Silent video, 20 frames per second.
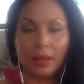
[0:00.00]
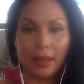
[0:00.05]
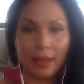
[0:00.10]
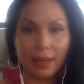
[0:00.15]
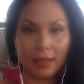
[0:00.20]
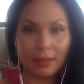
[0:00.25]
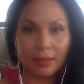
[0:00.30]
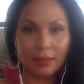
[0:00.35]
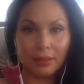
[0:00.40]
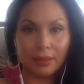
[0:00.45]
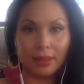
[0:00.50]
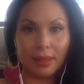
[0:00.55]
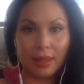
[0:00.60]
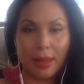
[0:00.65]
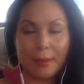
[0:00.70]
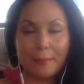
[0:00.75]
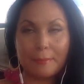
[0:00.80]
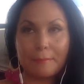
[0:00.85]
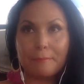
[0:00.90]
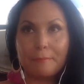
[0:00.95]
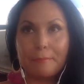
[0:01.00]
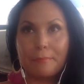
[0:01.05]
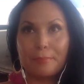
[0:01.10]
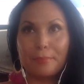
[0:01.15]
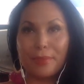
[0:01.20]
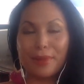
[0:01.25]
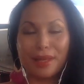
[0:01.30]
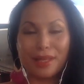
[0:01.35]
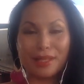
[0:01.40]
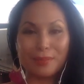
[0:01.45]
handed to them
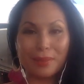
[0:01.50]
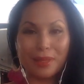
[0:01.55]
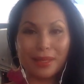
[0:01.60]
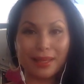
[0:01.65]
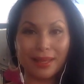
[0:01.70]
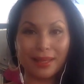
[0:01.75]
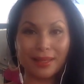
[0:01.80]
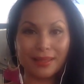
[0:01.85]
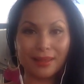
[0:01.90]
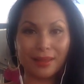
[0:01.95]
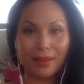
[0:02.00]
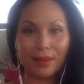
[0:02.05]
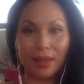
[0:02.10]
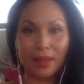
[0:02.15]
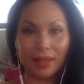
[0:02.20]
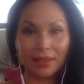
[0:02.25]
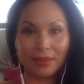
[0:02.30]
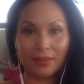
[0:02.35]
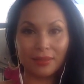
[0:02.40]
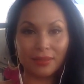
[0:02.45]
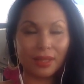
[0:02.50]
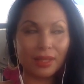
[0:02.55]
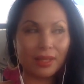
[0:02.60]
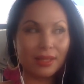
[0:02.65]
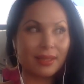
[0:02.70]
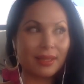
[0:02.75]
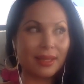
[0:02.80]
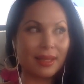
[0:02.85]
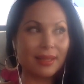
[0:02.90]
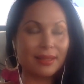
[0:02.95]
is because a collective
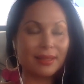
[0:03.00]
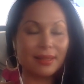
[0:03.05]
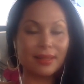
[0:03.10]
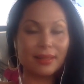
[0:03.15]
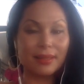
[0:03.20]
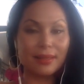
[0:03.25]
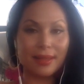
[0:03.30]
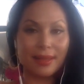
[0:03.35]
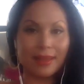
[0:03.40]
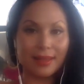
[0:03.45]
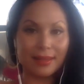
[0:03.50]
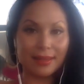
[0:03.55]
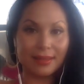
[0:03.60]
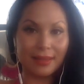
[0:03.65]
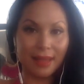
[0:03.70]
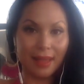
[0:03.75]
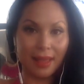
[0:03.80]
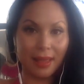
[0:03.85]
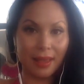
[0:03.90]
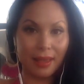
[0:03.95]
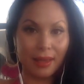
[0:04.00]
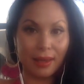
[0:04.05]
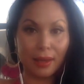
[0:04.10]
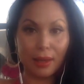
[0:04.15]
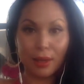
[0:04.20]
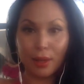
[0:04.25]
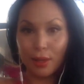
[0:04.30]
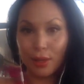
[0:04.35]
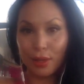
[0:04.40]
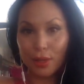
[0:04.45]
consensus is saying,
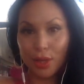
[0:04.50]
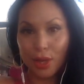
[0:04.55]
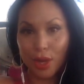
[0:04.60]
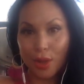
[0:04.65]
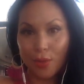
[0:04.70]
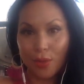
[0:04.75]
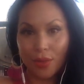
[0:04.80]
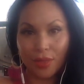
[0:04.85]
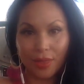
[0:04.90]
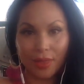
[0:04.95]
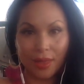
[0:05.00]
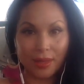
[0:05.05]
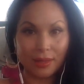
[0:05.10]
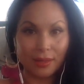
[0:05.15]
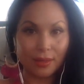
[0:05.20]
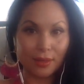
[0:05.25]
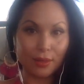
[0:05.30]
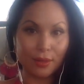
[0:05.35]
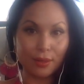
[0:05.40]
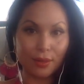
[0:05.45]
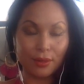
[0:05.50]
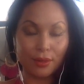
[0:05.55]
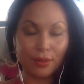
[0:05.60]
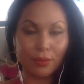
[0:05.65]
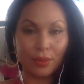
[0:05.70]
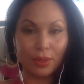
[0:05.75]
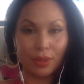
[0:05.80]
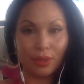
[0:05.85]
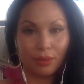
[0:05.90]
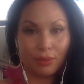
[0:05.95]
no, thank you.
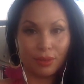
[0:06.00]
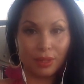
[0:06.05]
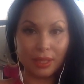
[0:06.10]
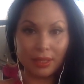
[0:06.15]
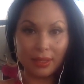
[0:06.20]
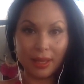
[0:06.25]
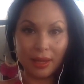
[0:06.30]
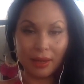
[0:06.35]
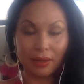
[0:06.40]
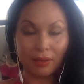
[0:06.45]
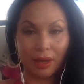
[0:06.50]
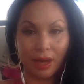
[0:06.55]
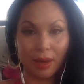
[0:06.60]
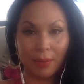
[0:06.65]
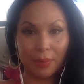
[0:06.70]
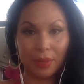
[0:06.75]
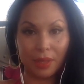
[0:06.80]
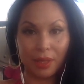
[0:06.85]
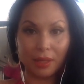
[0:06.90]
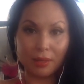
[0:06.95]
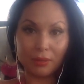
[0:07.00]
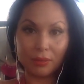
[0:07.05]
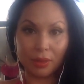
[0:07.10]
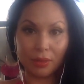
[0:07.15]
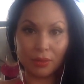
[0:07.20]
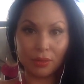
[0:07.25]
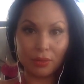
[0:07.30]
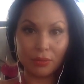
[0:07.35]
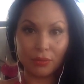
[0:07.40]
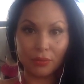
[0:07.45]
We don't need that crappy,
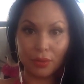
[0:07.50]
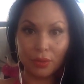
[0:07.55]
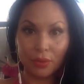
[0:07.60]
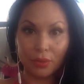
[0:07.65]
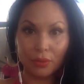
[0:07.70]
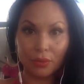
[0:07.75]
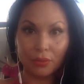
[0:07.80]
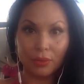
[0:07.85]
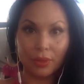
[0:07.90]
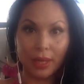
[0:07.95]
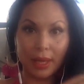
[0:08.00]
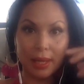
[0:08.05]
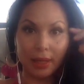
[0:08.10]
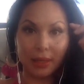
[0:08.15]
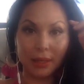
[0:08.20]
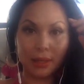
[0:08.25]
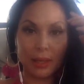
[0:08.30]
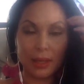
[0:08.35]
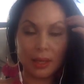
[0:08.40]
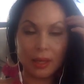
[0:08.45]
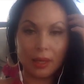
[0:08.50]
gross food that